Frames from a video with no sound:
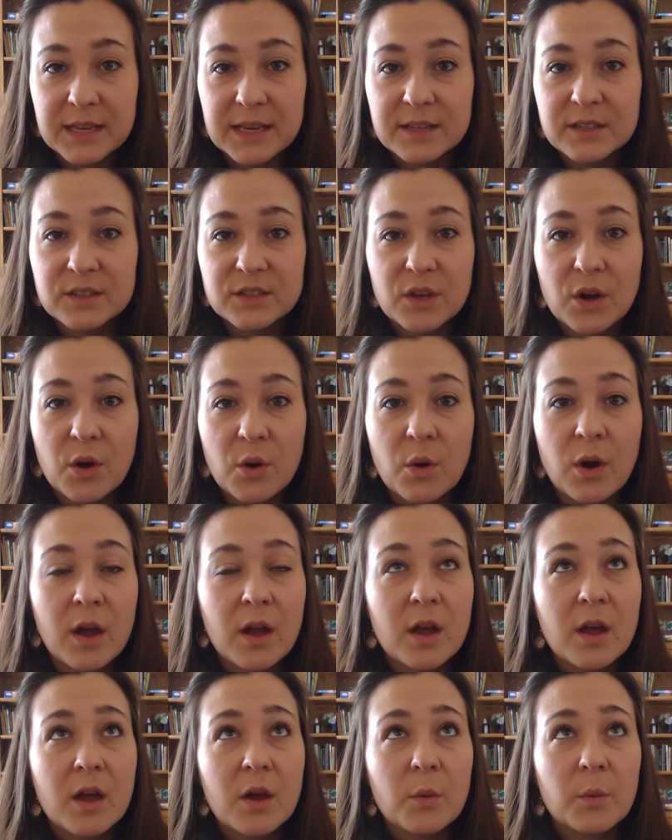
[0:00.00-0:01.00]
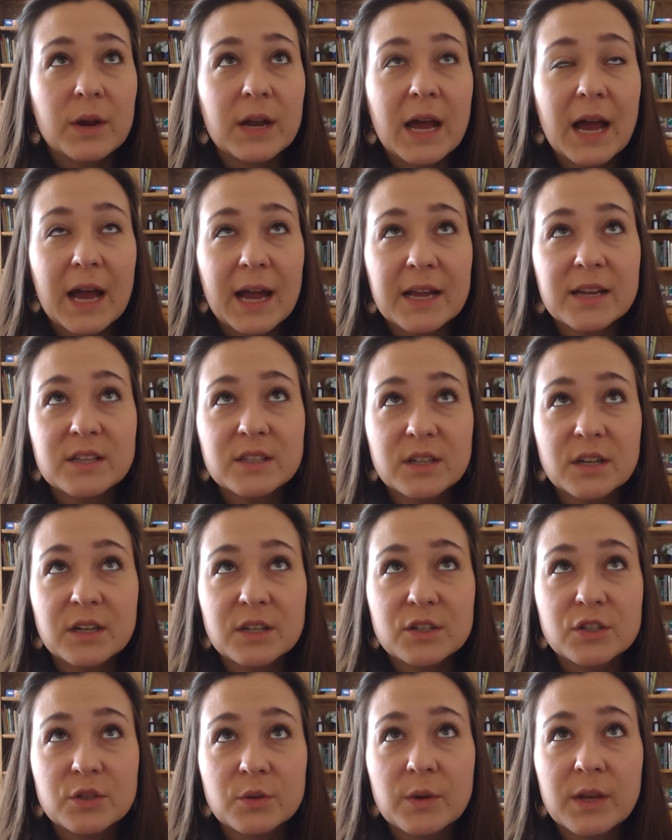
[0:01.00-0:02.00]
And so when I
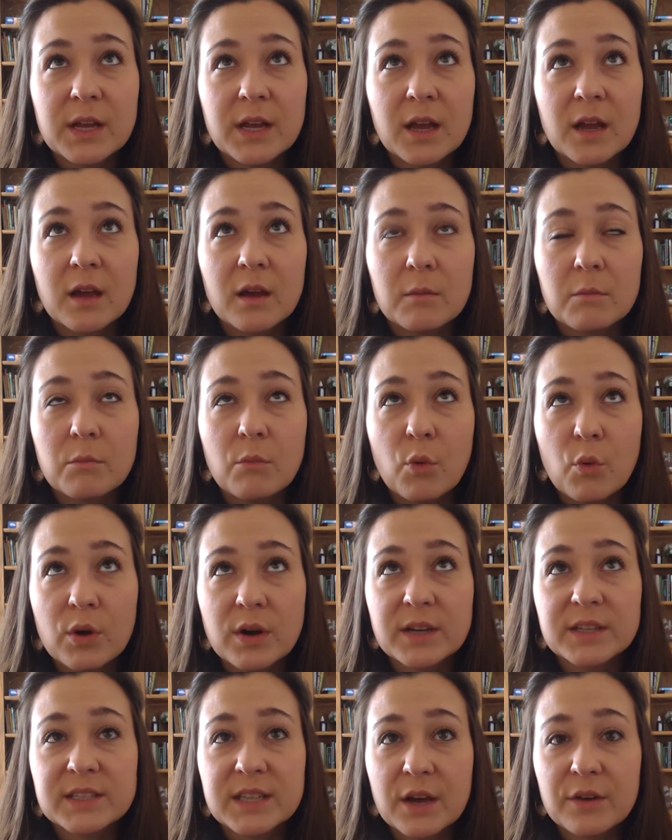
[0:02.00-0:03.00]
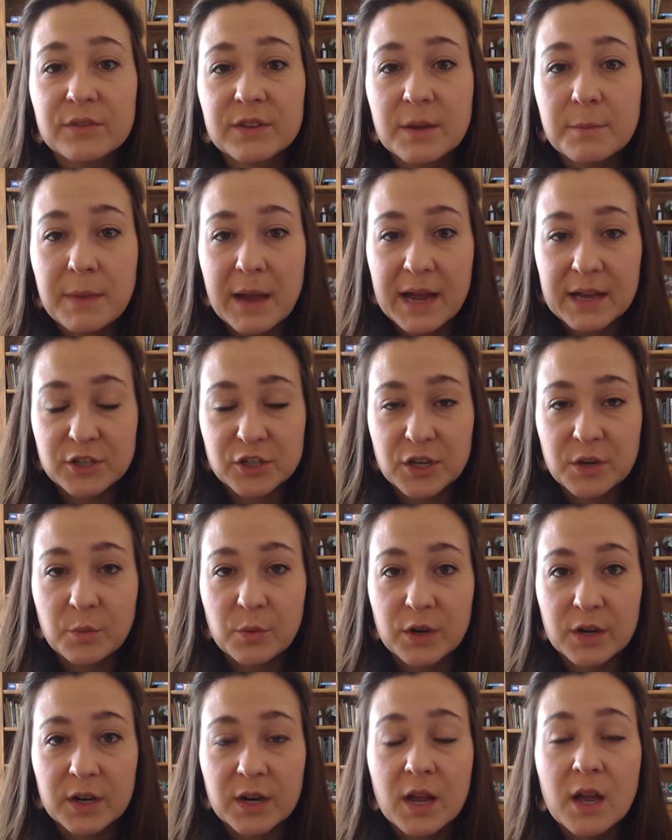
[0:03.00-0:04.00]
started doing more self-compassion
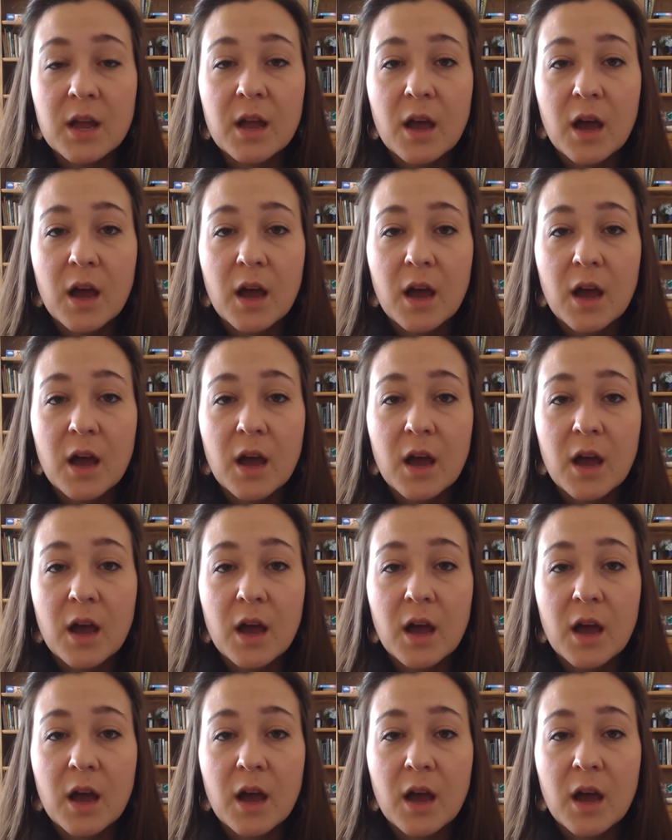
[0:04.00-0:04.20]
work,